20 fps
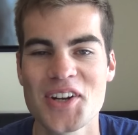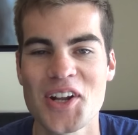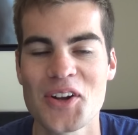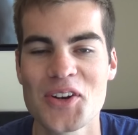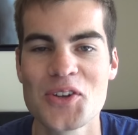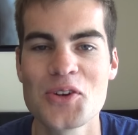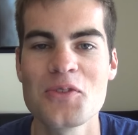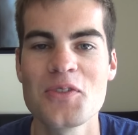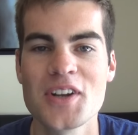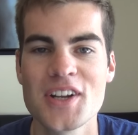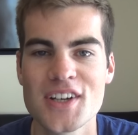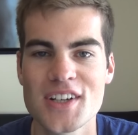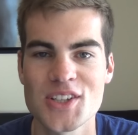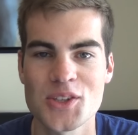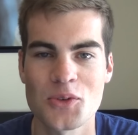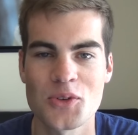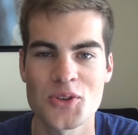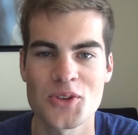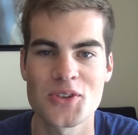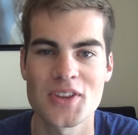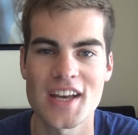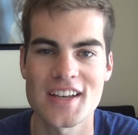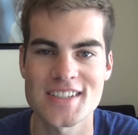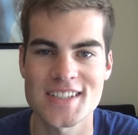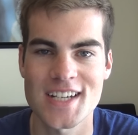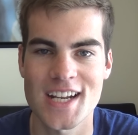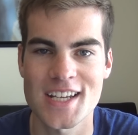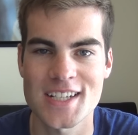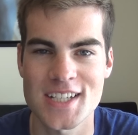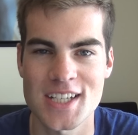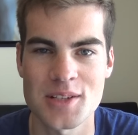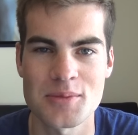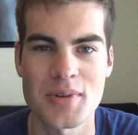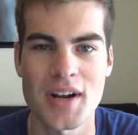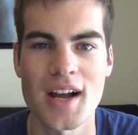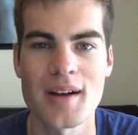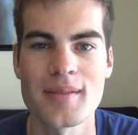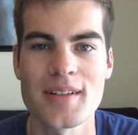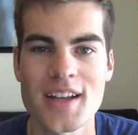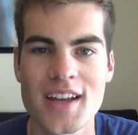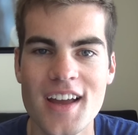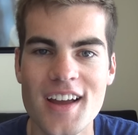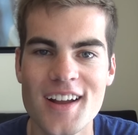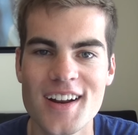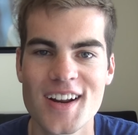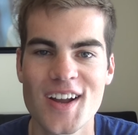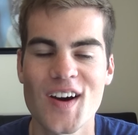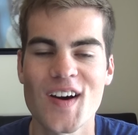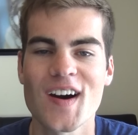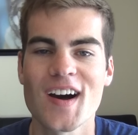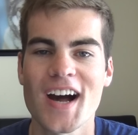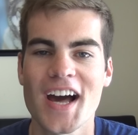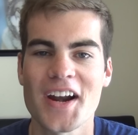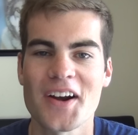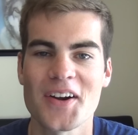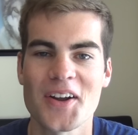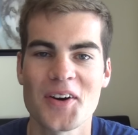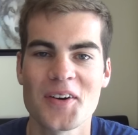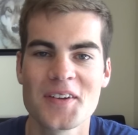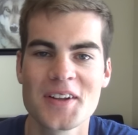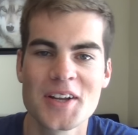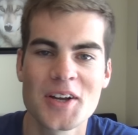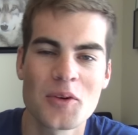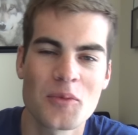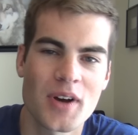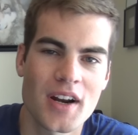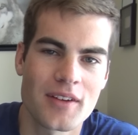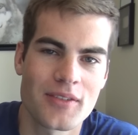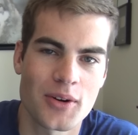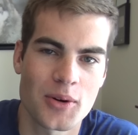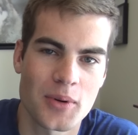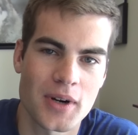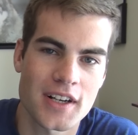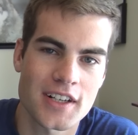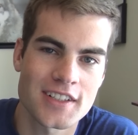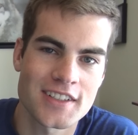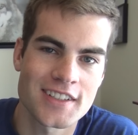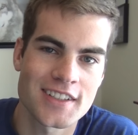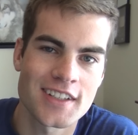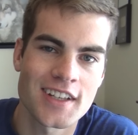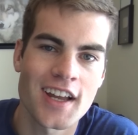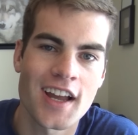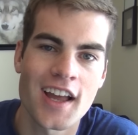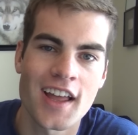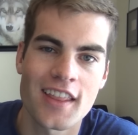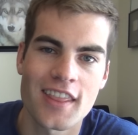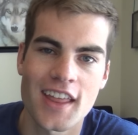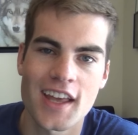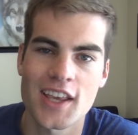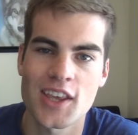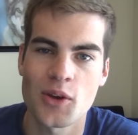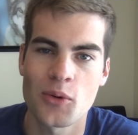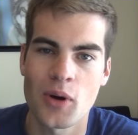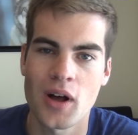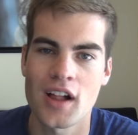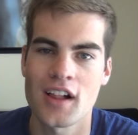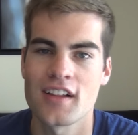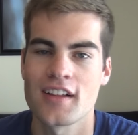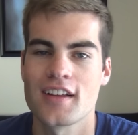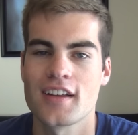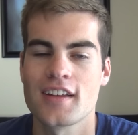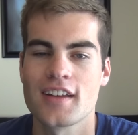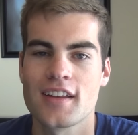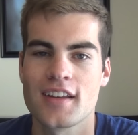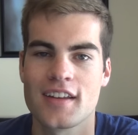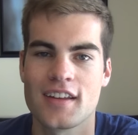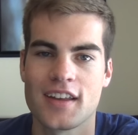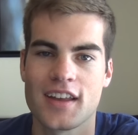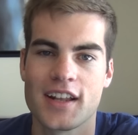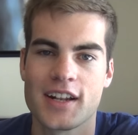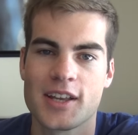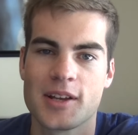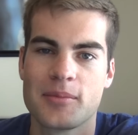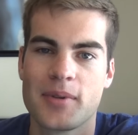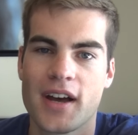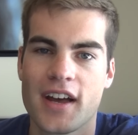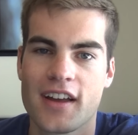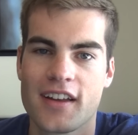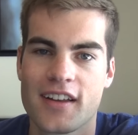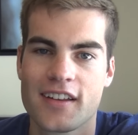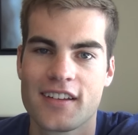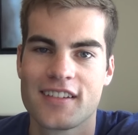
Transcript: no, new video in 2018 probably. No, I don't know. Whatever works. Thank you all, and goodbye.